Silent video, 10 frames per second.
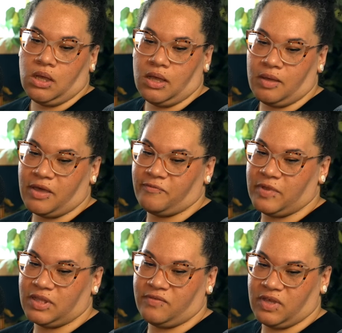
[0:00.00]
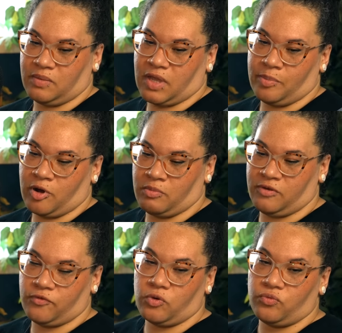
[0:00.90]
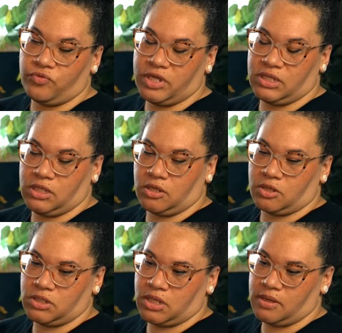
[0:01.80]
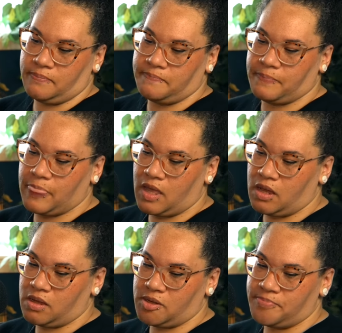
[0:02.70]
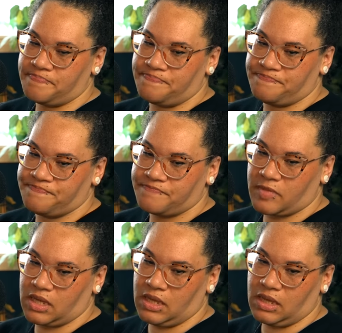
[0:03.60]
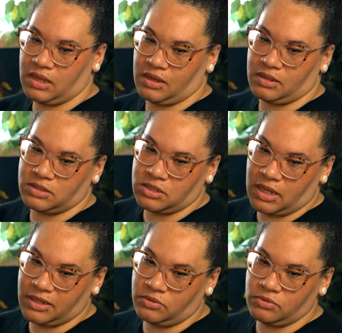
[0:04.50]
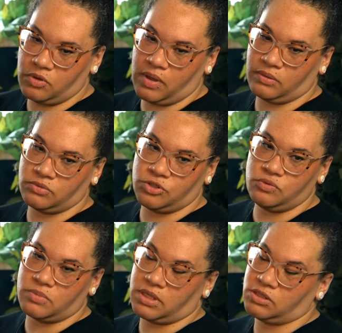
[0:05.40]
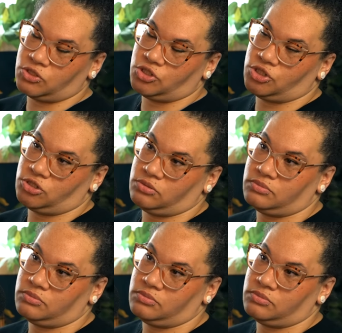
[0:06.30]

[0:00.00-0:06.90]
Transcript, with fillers: Um, I've been living in my apartment for a really long time. Um, and I don't go out too much,